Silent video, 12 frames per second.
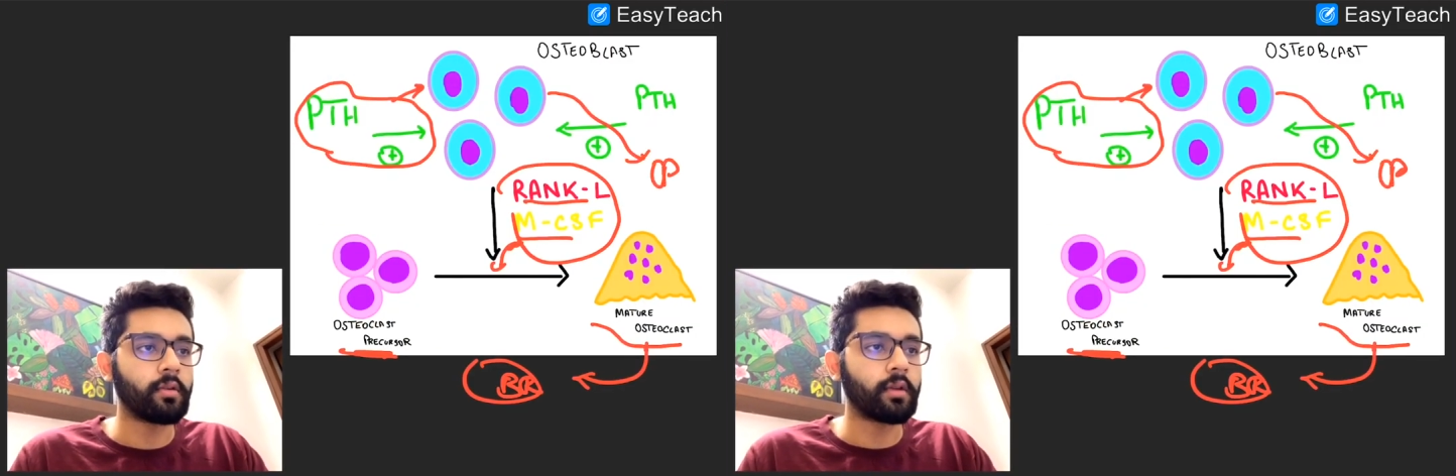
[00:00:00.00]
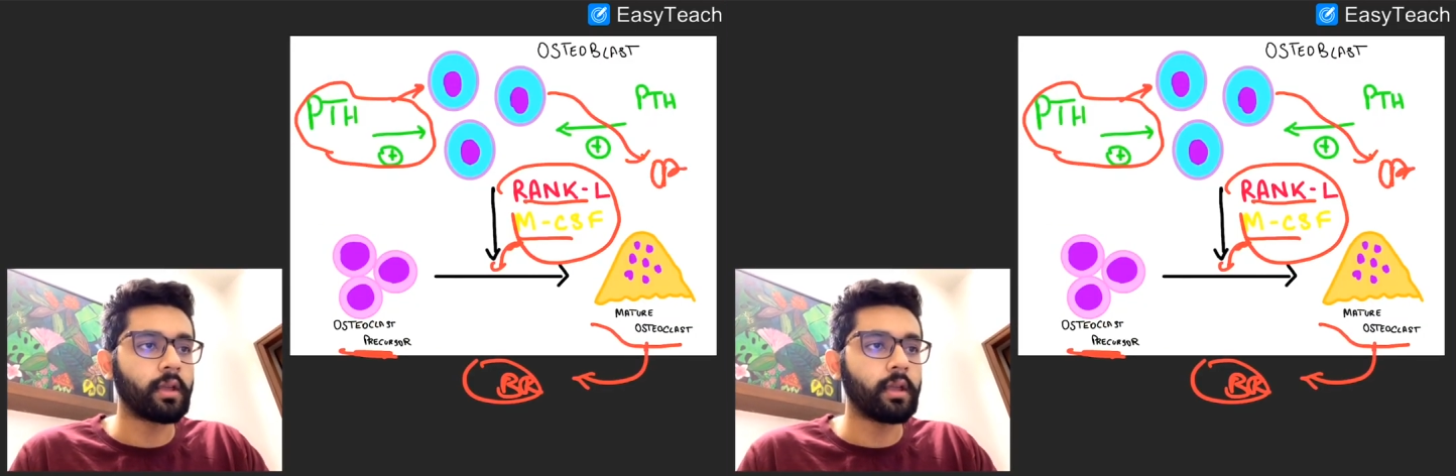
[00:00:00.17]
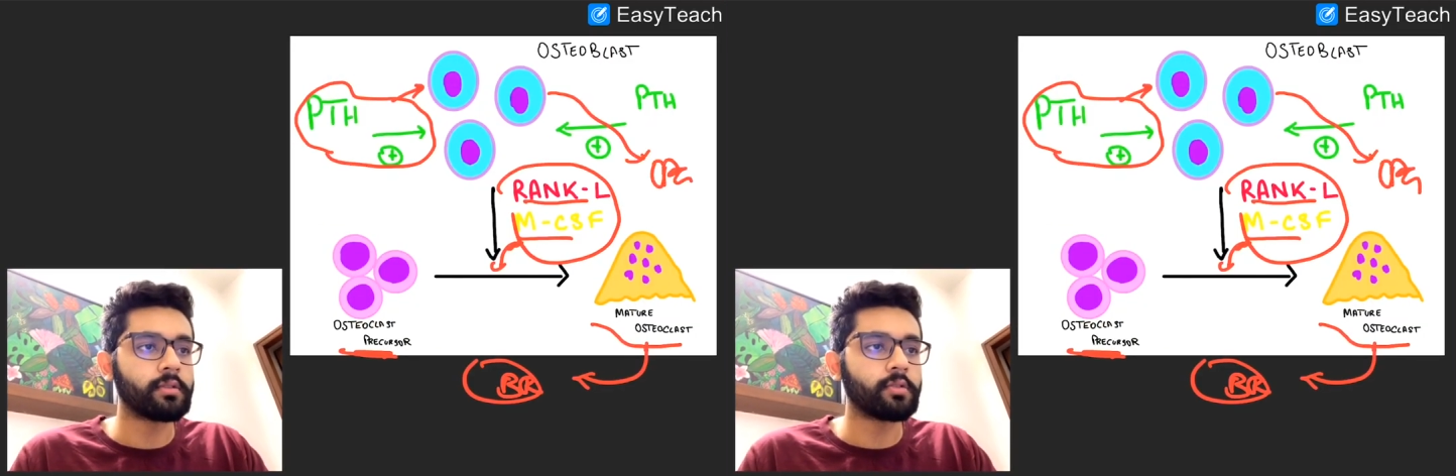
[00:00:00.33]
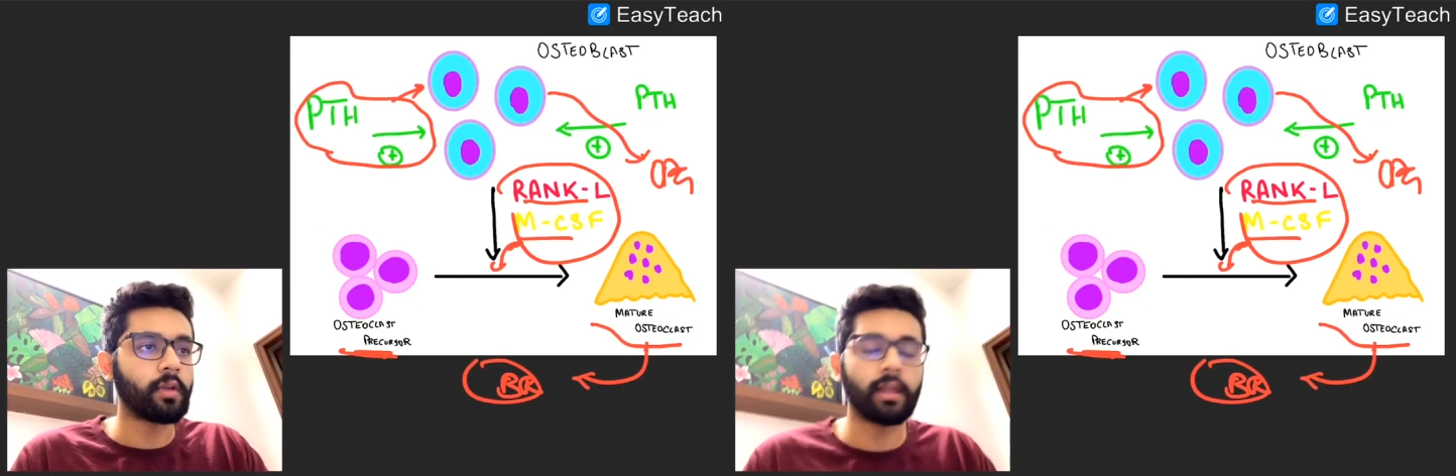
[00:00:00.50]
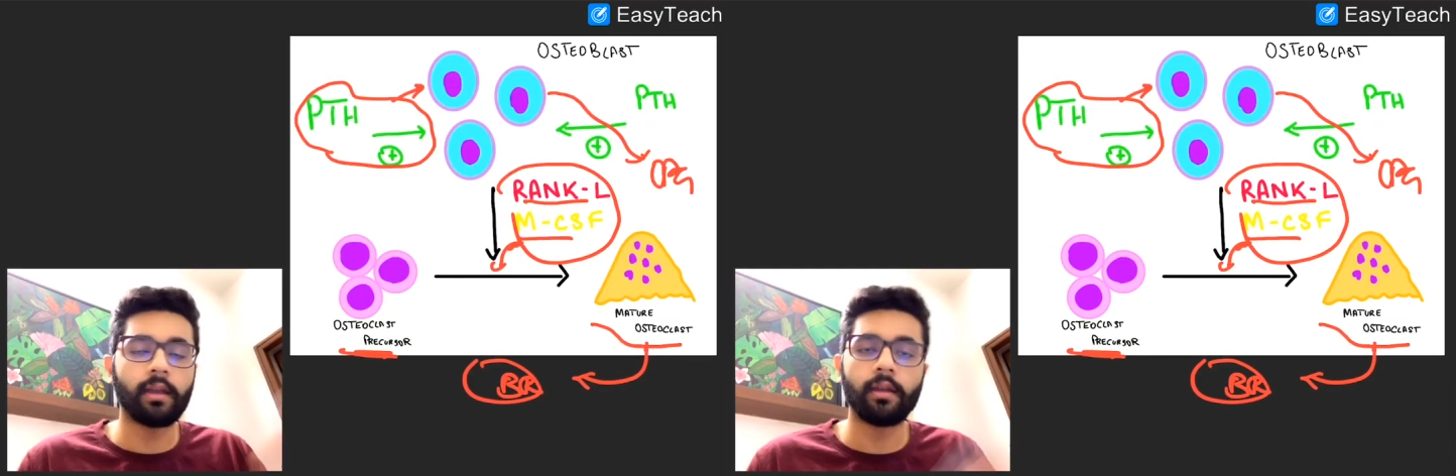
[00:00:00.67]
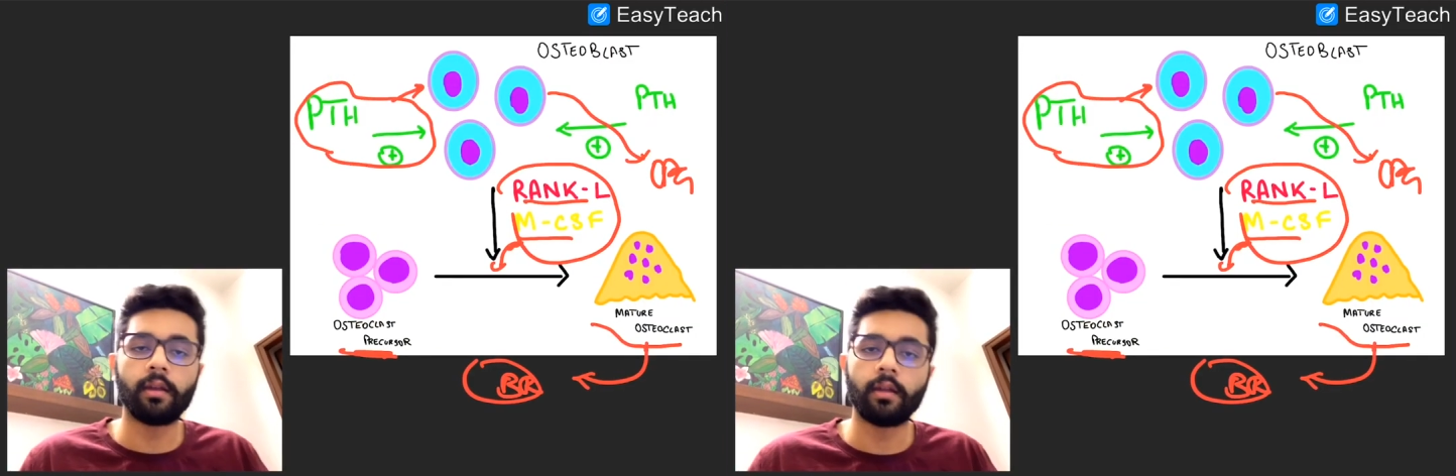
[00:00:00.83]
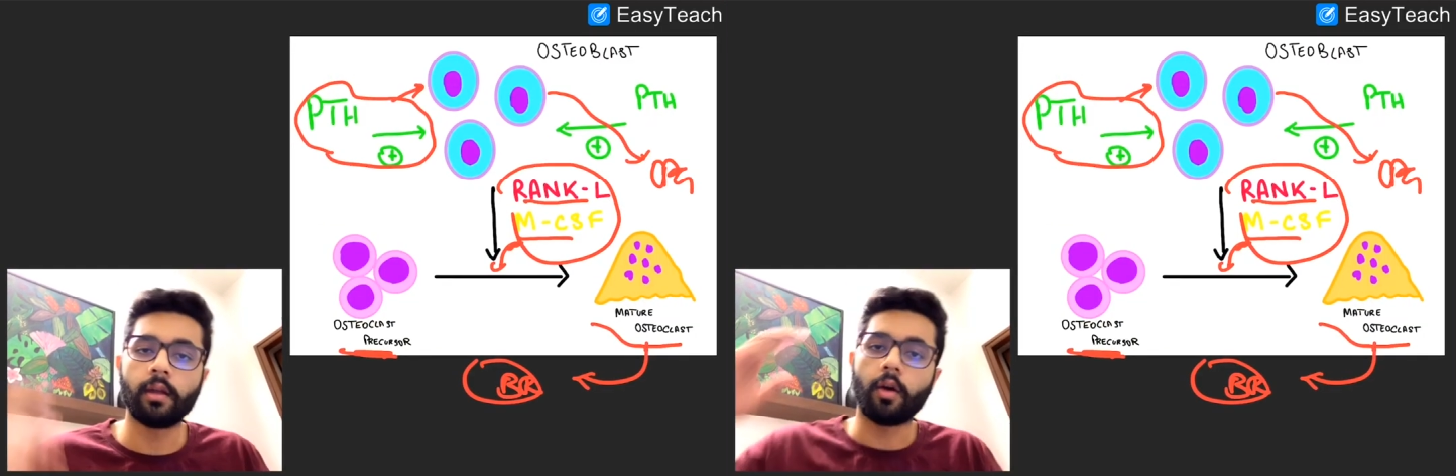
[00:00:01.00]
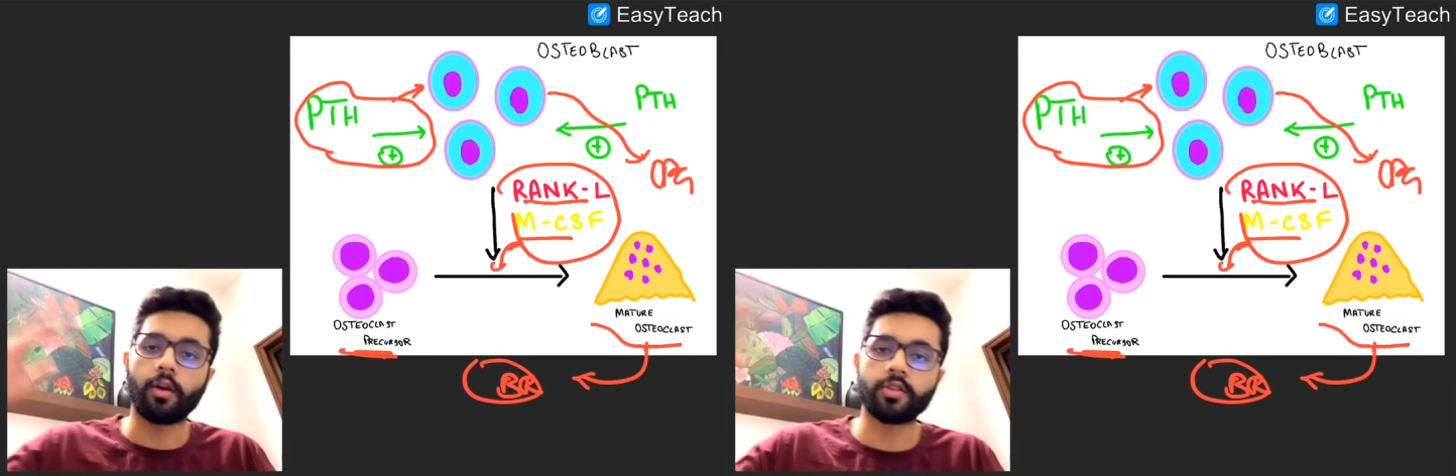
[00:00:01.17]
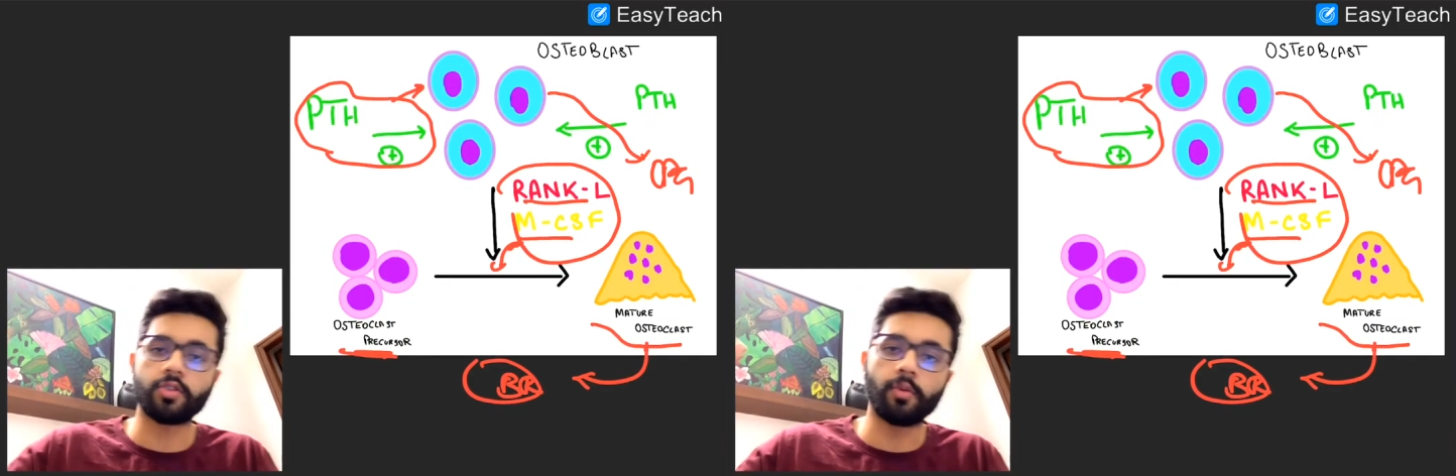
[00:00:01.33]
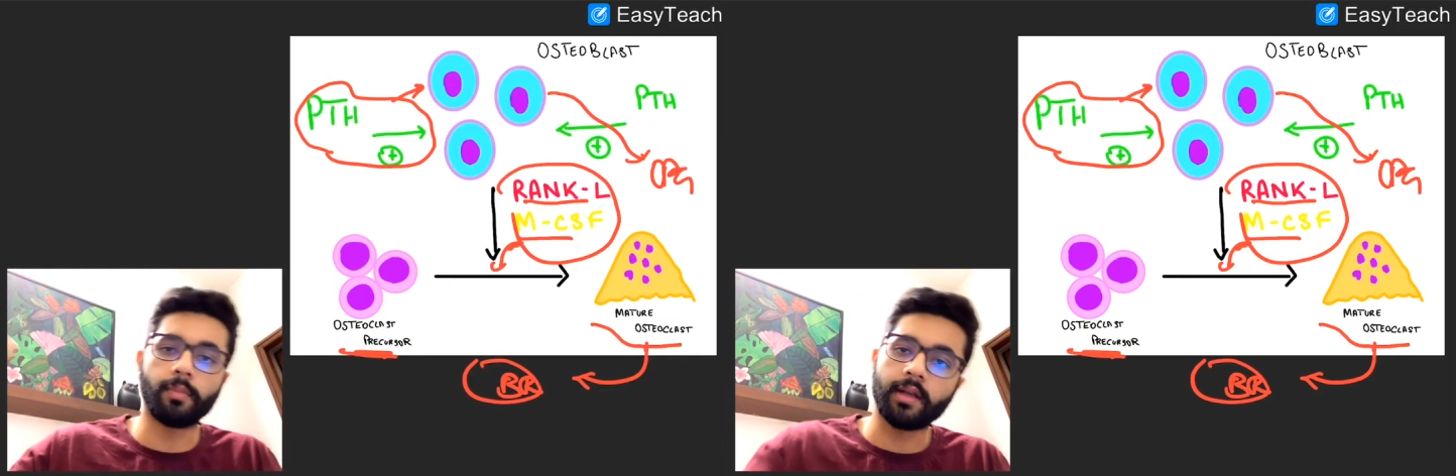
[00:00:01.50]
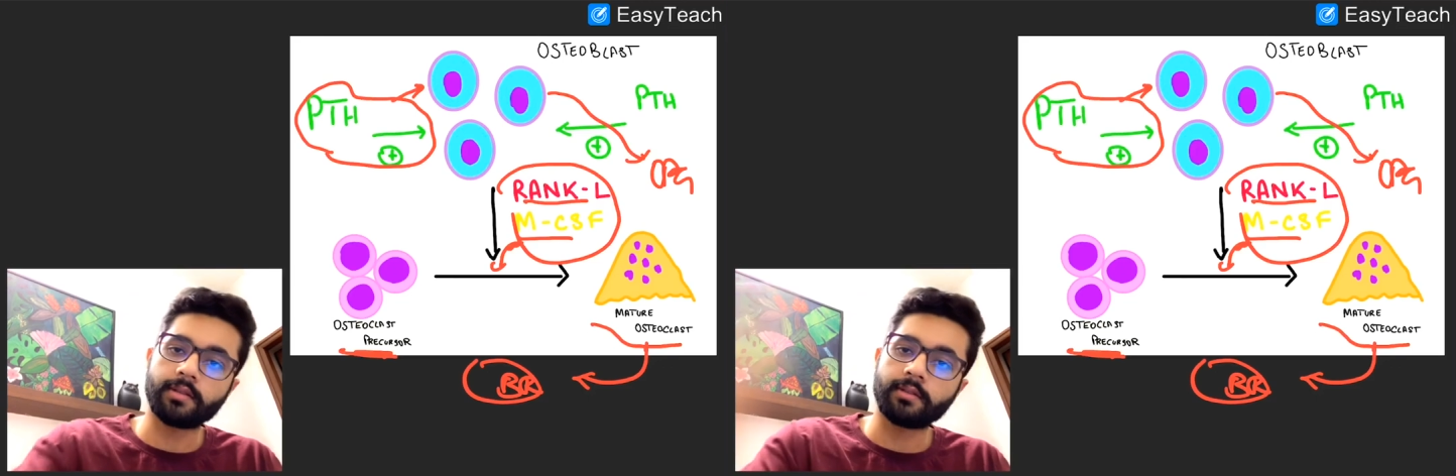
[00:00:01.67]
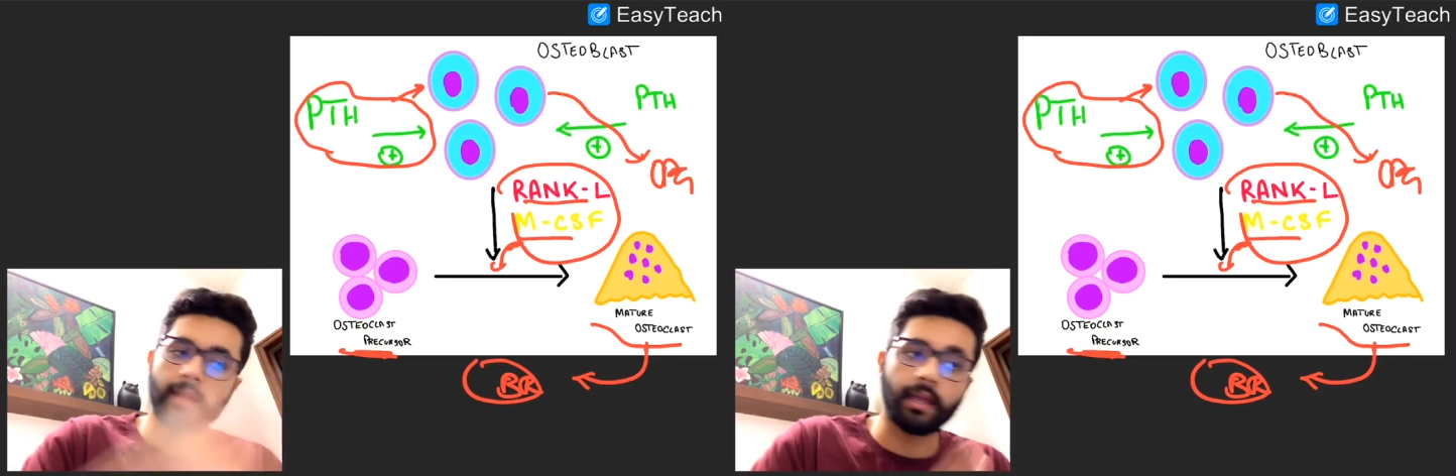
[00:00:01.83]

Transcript: Okay, so again, osteoblasts